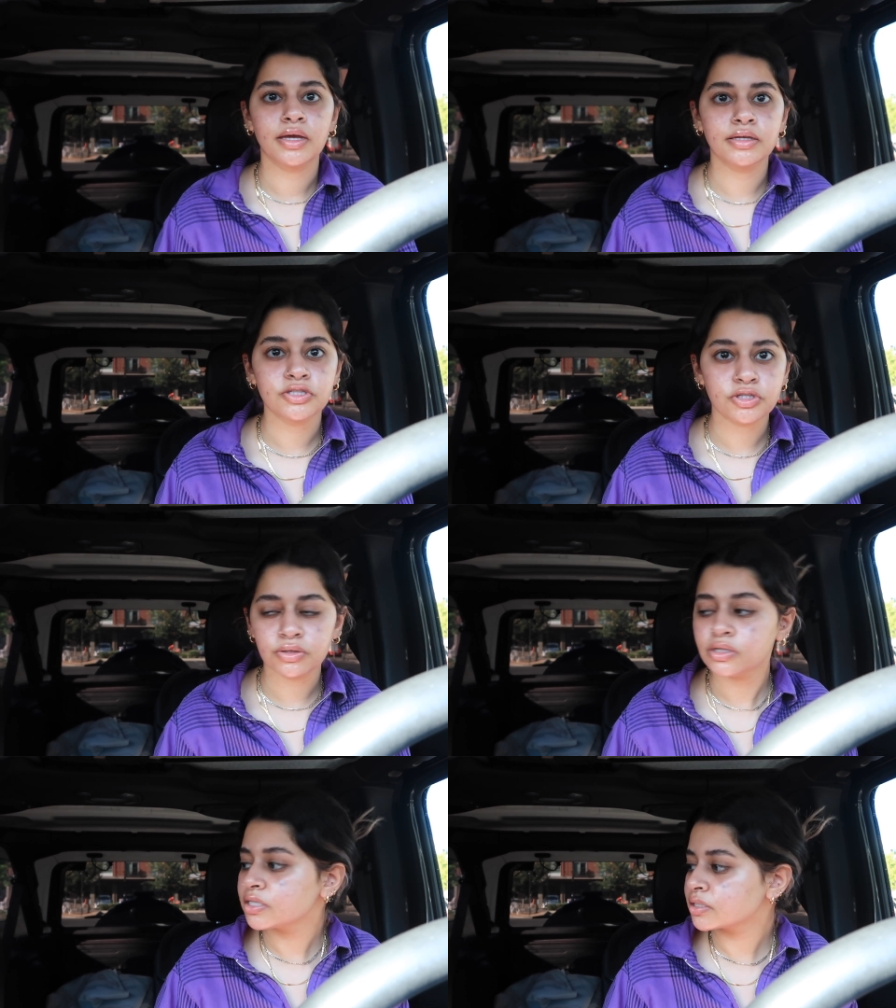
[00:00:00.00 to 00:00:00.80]
And
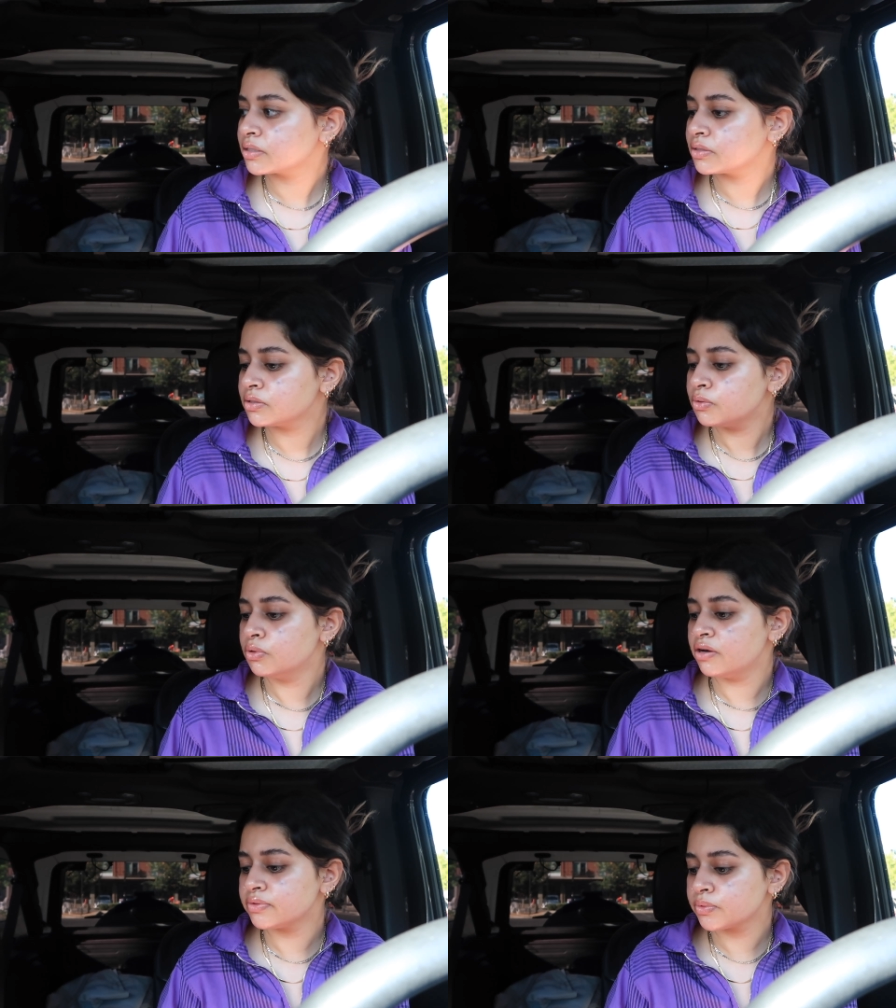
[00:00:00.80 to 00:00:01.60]
so like
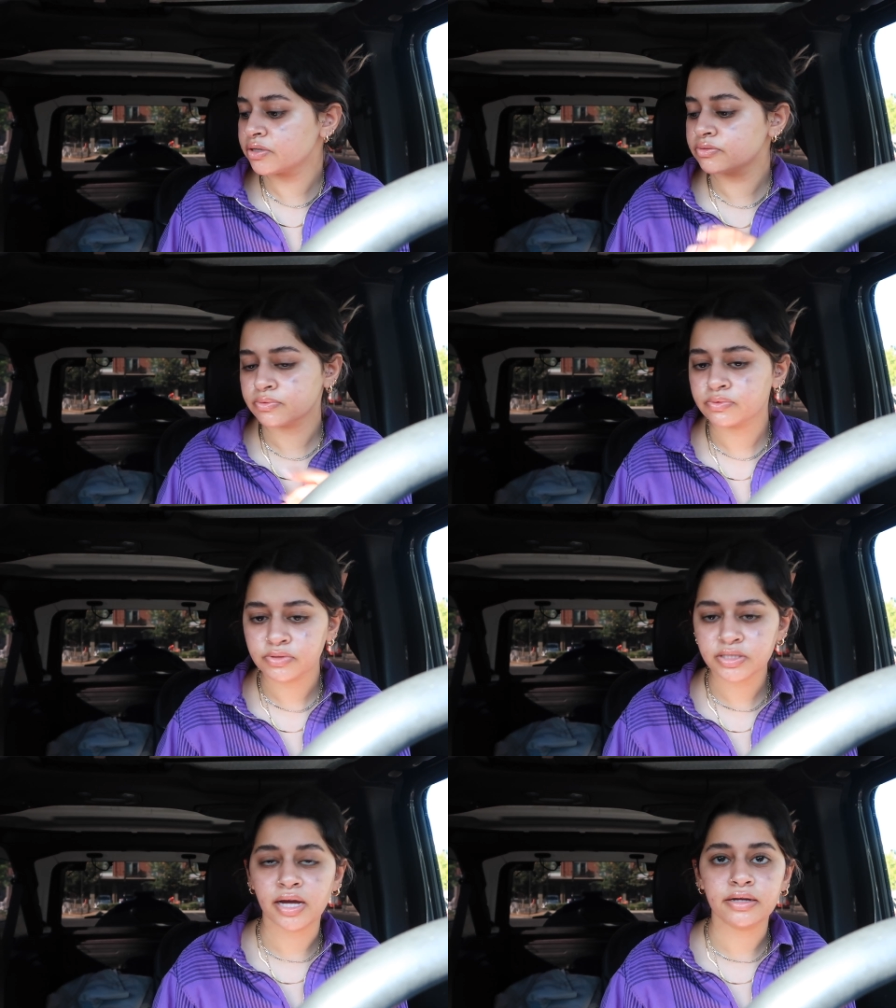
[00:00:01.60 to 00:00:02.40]
whoever would have
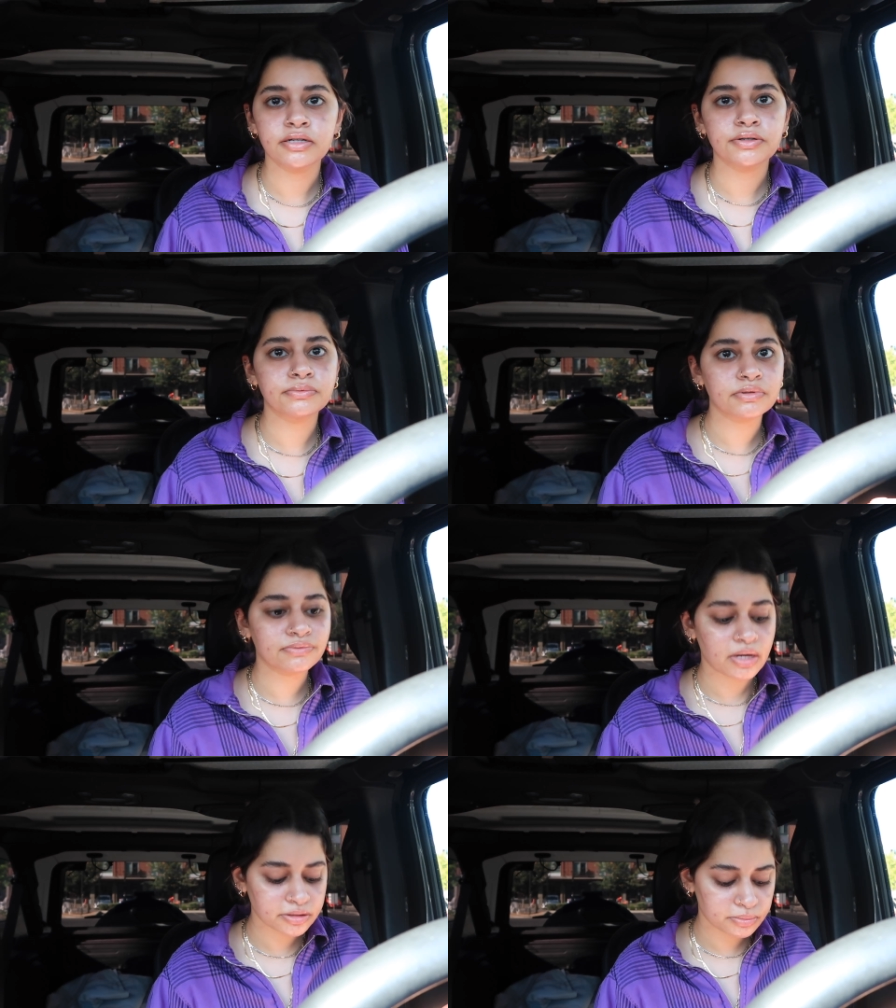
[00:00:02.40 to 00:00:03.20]
sat here would
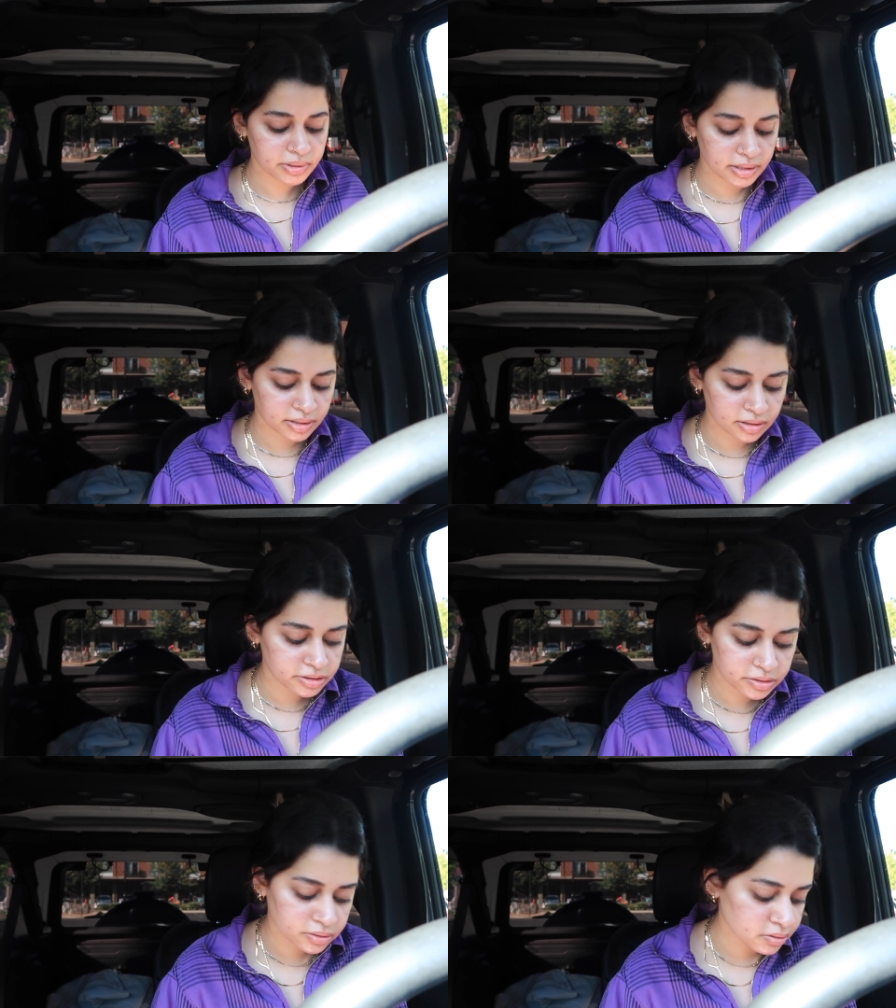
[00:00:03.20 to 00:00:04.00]
have had to be like a
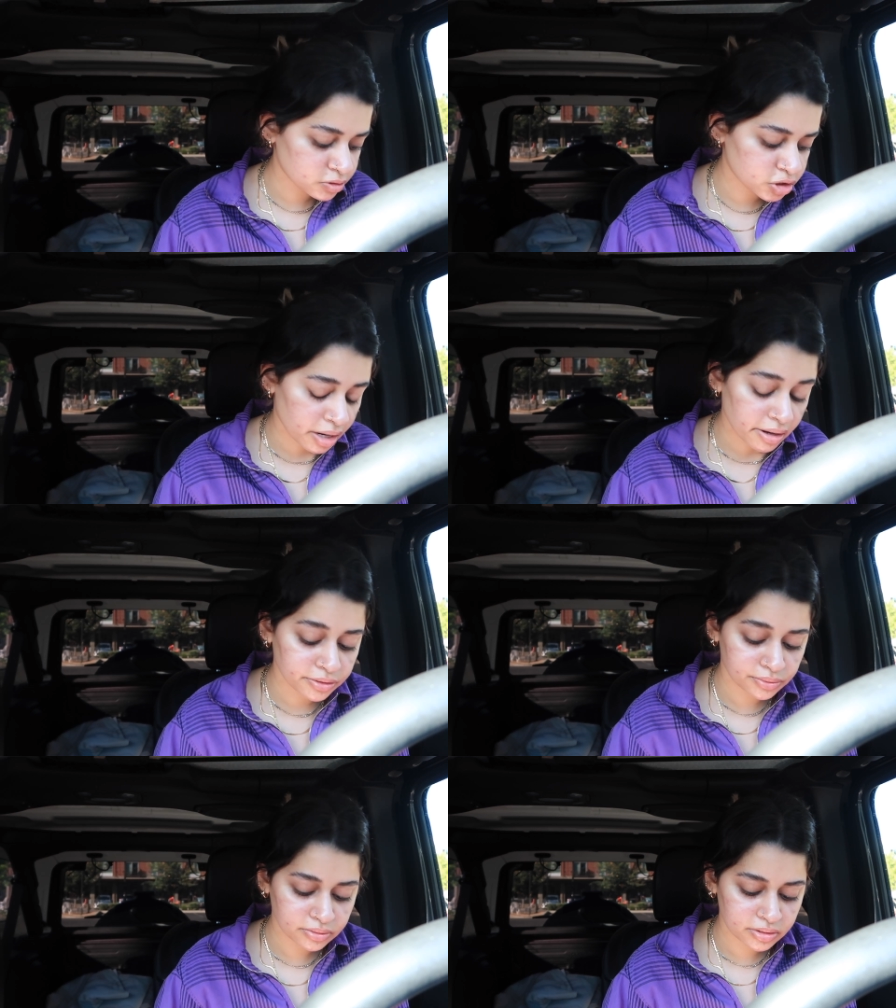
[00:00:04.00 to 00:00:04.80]
little
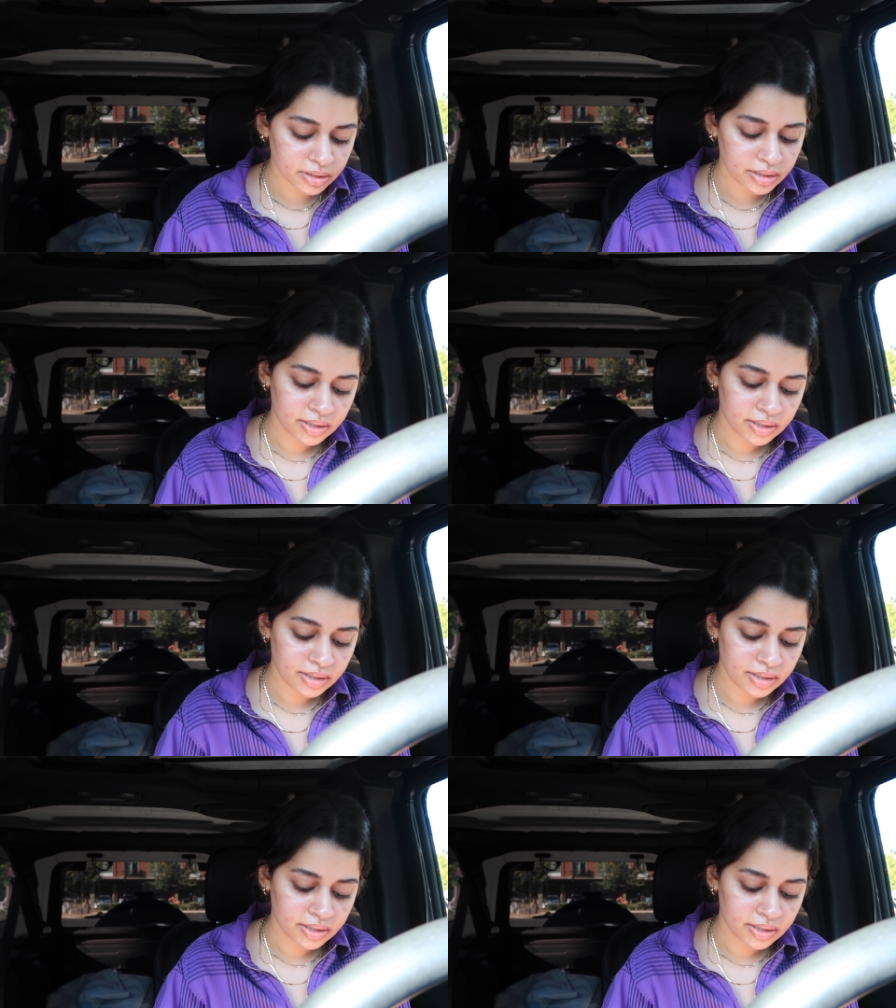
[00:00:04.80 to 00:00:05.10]
child.